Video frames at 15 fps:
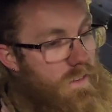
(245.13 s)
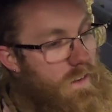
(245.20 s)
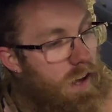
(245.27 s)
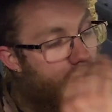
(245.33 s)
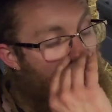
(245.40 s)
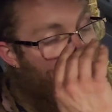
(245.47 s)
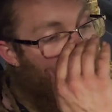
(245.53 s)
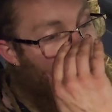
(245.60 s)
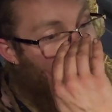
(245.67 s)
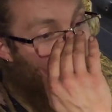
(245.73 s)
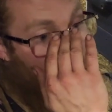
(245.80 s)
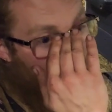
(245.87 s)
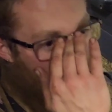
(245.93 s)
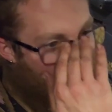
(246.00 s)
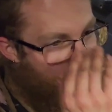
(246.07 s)
and
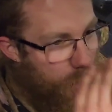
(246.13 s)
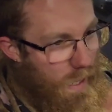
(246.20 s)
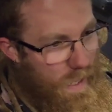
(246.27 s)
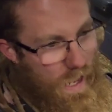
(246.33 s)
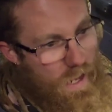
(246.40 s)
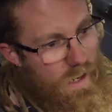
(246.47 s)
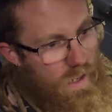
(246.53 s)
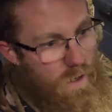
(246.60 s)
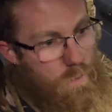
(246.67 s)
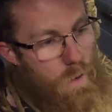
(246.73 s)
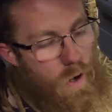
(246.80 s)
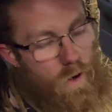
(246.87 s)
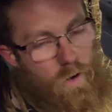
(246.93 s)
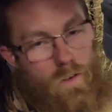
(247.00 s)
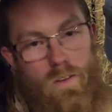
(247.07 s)
I'll come back out here
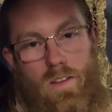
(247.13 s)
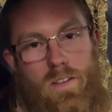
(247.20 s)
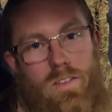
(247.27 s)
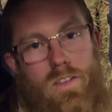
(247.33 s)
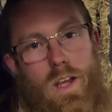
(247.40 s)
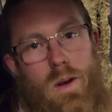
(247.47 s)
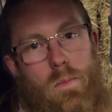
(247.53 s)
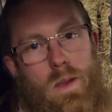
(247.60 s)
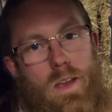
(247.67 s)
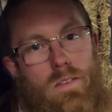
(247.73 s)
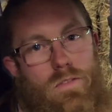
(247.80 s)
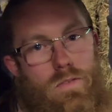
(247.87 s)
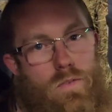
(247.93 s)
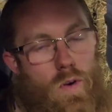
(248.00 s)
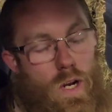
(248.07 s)
tomorrow. This is going to be a
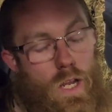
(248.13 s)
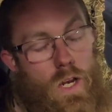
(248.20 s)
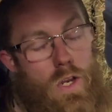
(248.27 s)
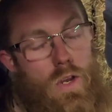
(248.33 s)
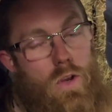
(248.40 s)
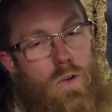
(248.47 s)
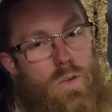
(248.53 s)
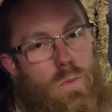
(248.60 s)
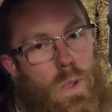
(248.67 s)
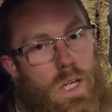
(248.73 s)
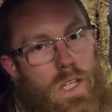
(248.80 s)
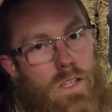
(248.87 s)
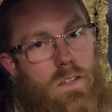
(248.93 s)
freaking huge week.